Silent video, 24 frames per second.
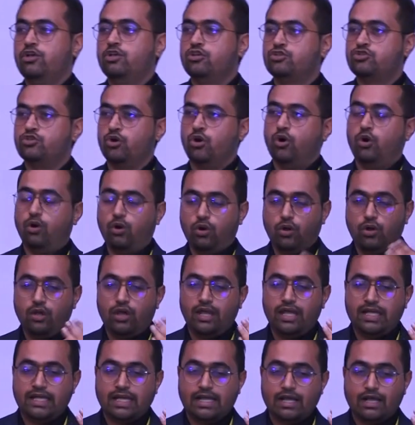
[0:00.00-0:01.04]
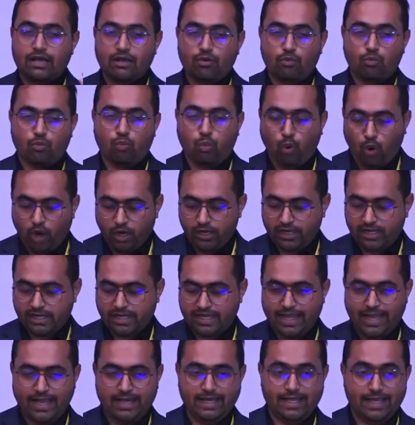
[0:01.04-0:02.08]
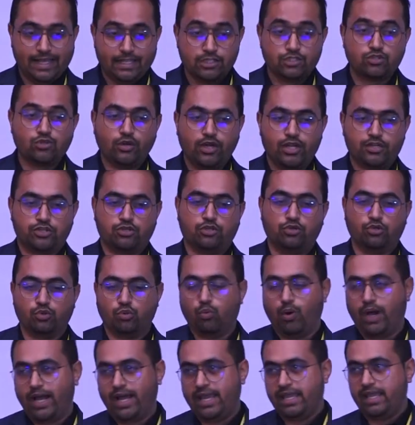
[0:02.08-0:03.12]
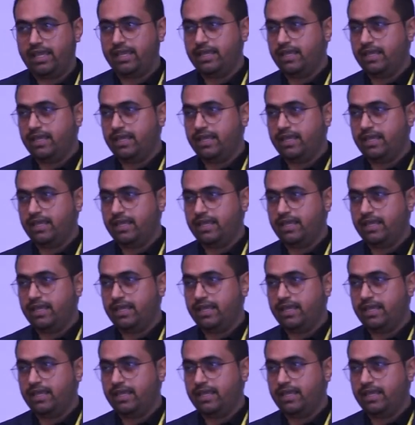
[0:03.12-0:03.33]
So what can insulation do? Why